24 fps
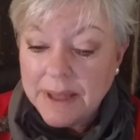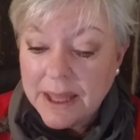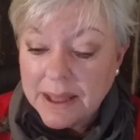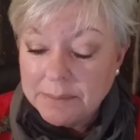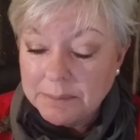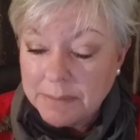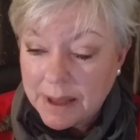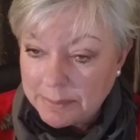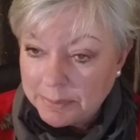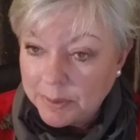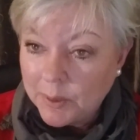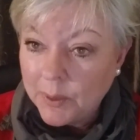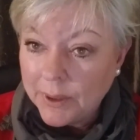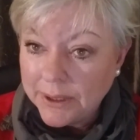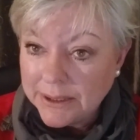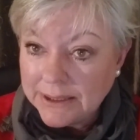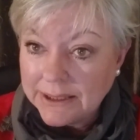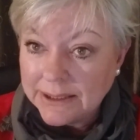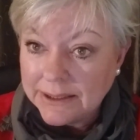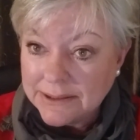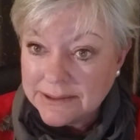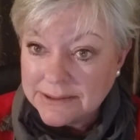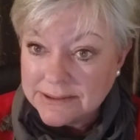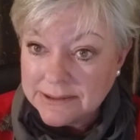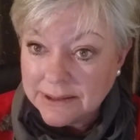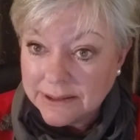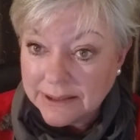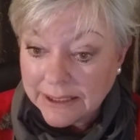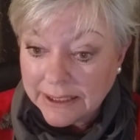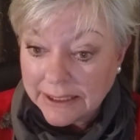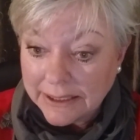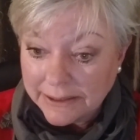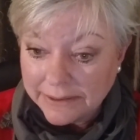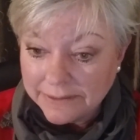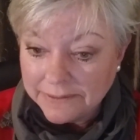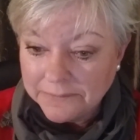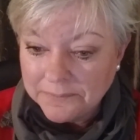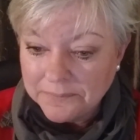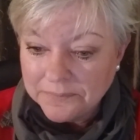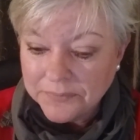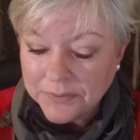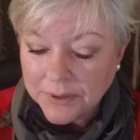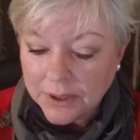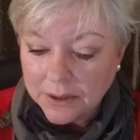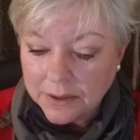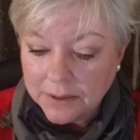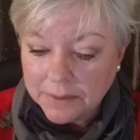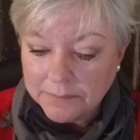My point is, again,
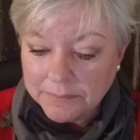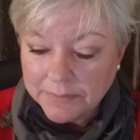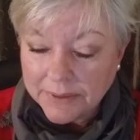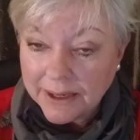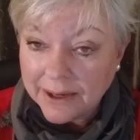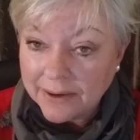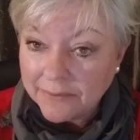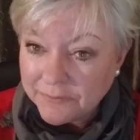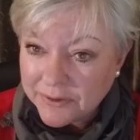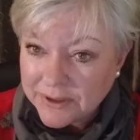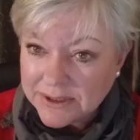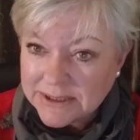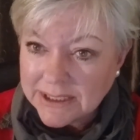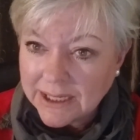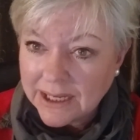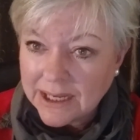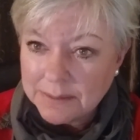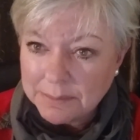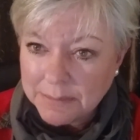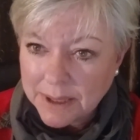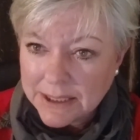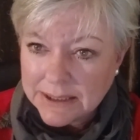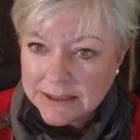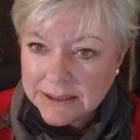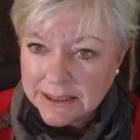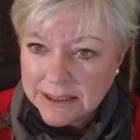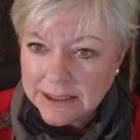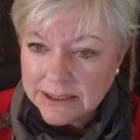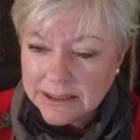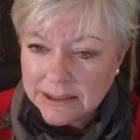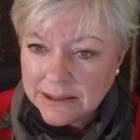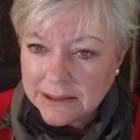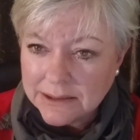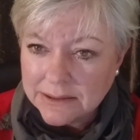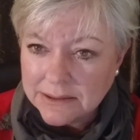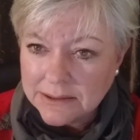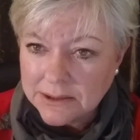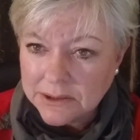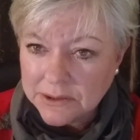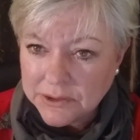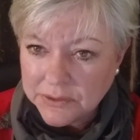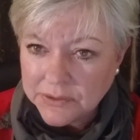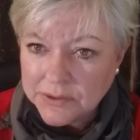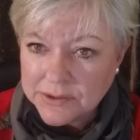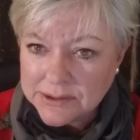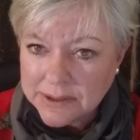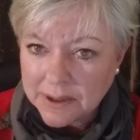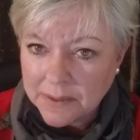every time I needed to
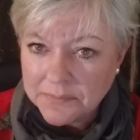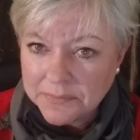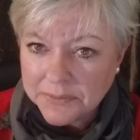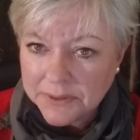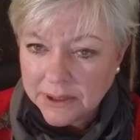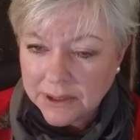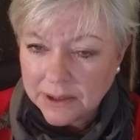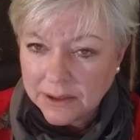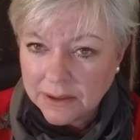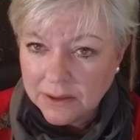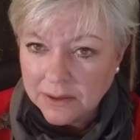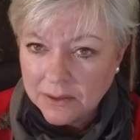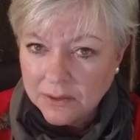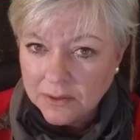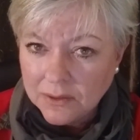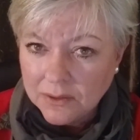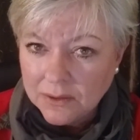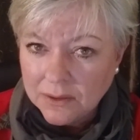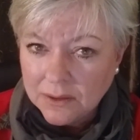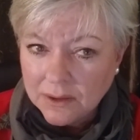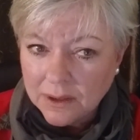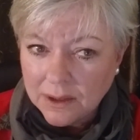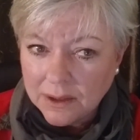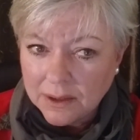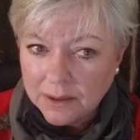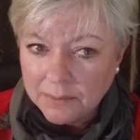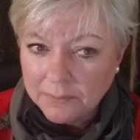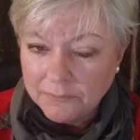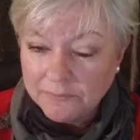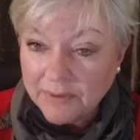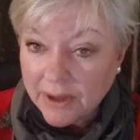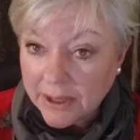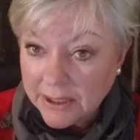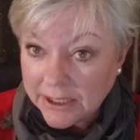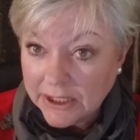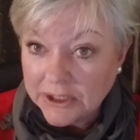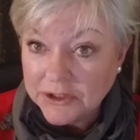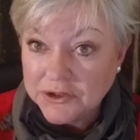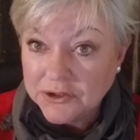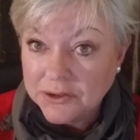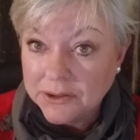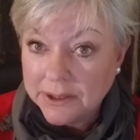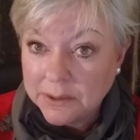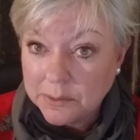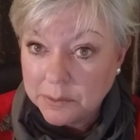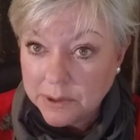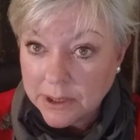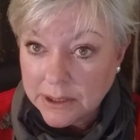do something
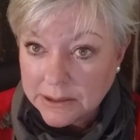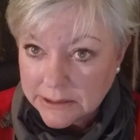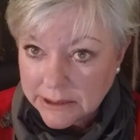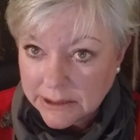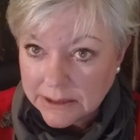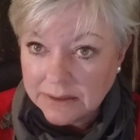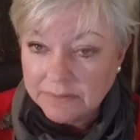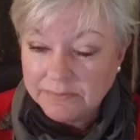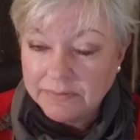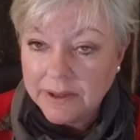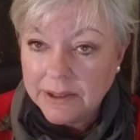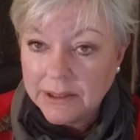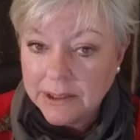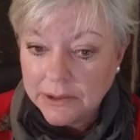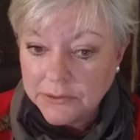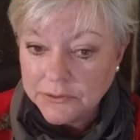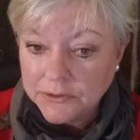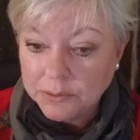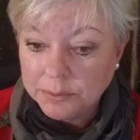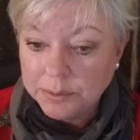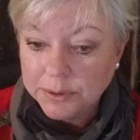financially, where I needed a financial